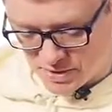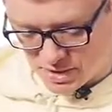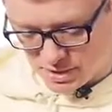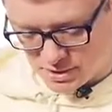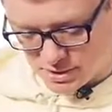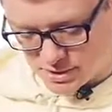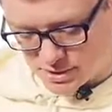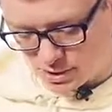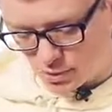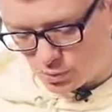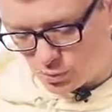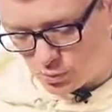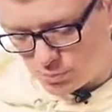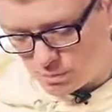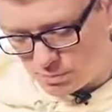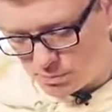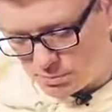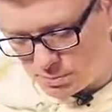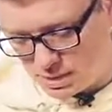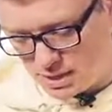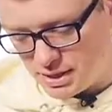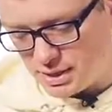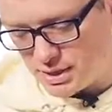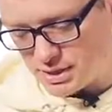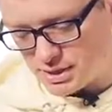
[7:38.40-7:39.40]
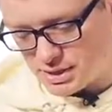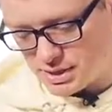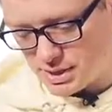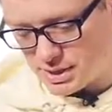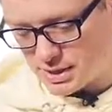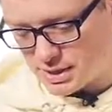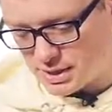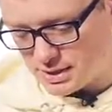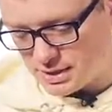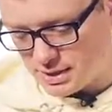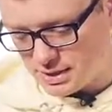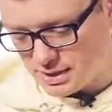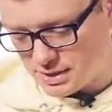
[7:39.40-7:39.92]
So b is
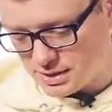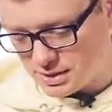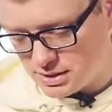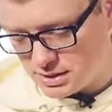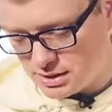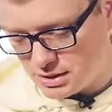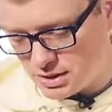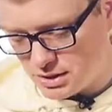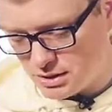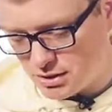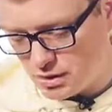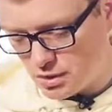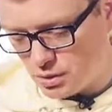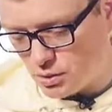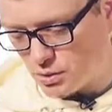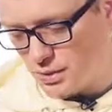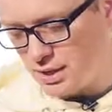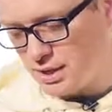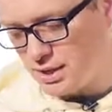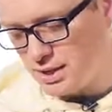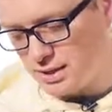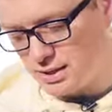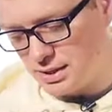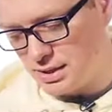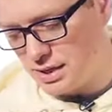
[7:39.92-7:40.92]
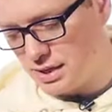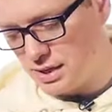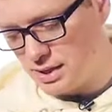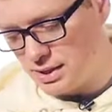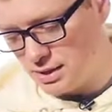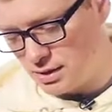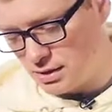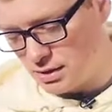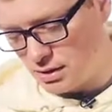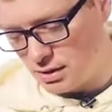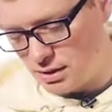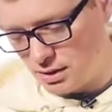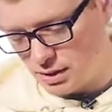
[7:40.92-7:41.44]
at least 0 and
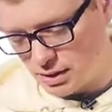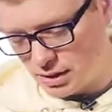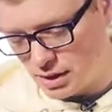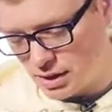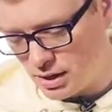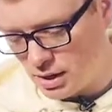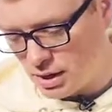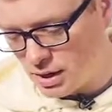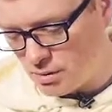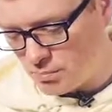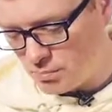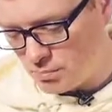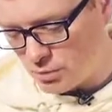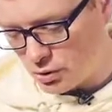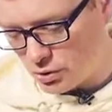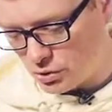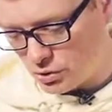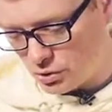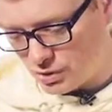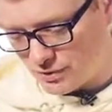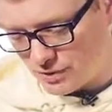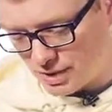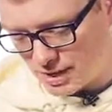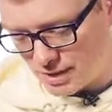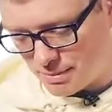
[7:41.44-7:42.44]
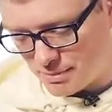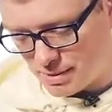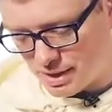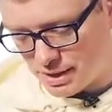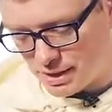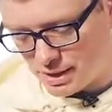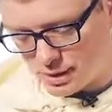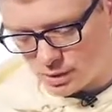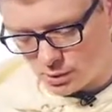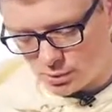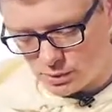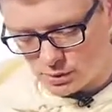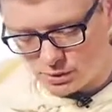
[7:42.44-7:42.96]
not both of them are
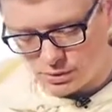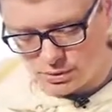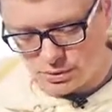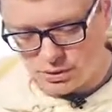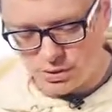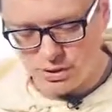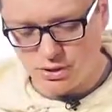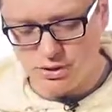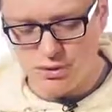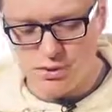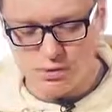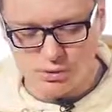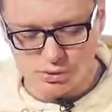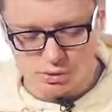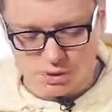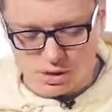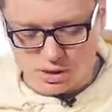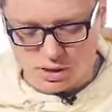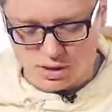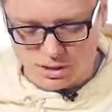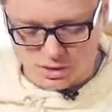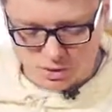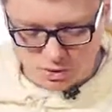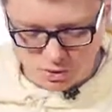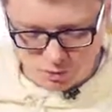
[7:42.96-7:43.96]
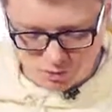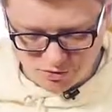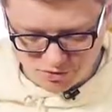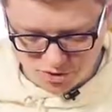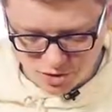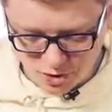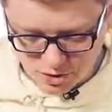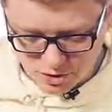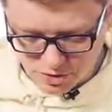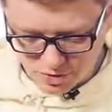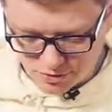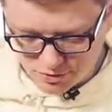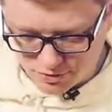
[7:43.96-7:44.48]
equal to 0. So
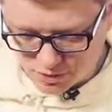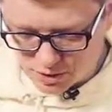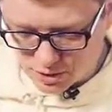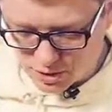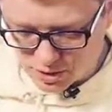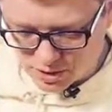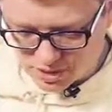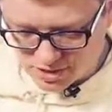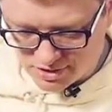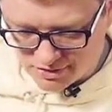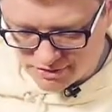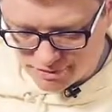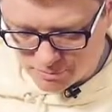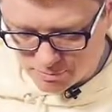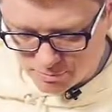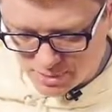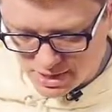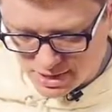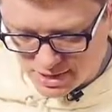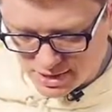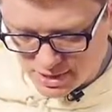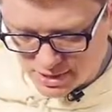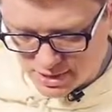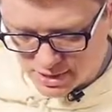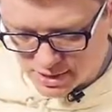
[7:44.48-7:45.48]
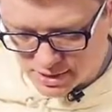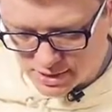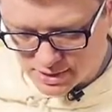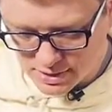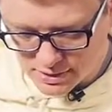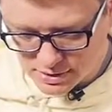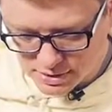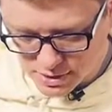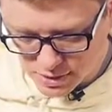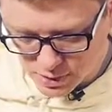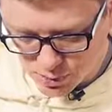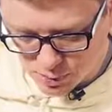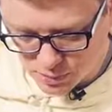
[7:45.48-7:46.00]
first of all, if b
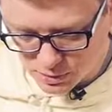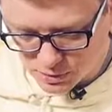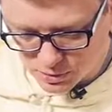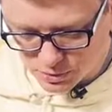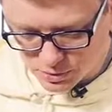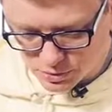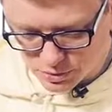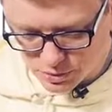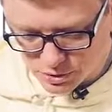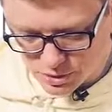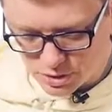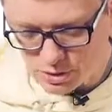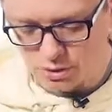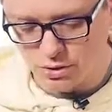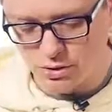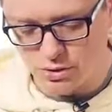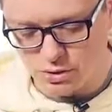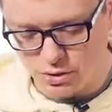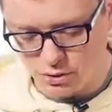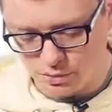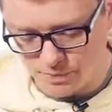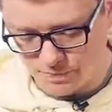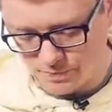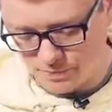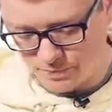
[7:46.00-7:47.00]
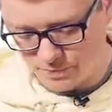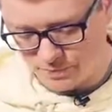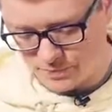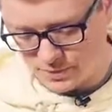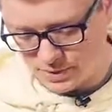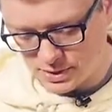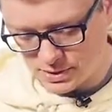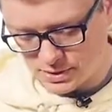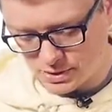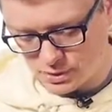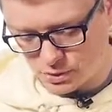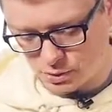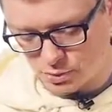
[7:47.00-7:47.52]
is equal to 0,
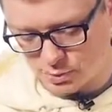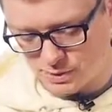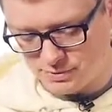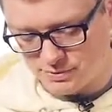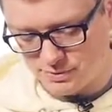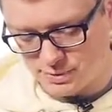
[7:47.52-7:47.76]
so